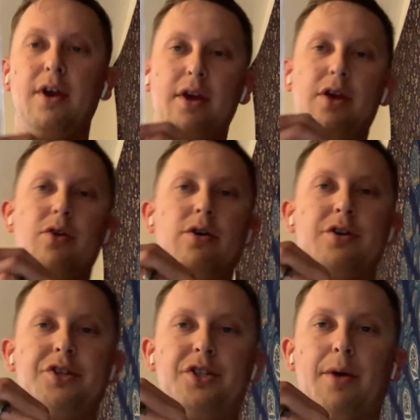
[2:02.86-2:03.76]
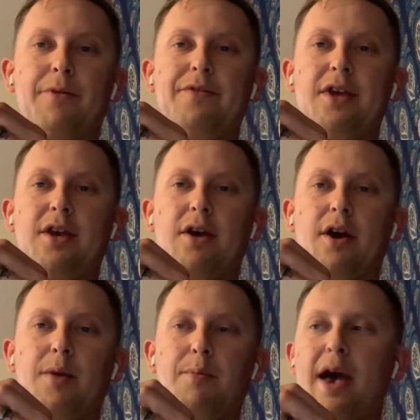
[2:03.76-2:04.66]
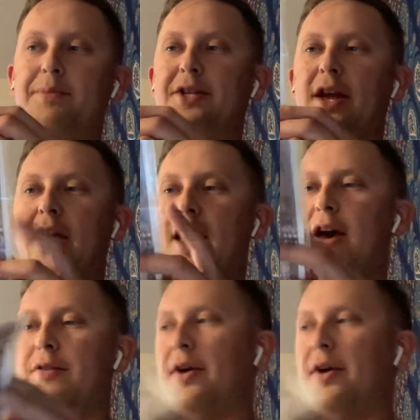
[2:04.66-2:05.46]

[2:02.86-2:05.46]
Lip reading: here are some of the maps that I have.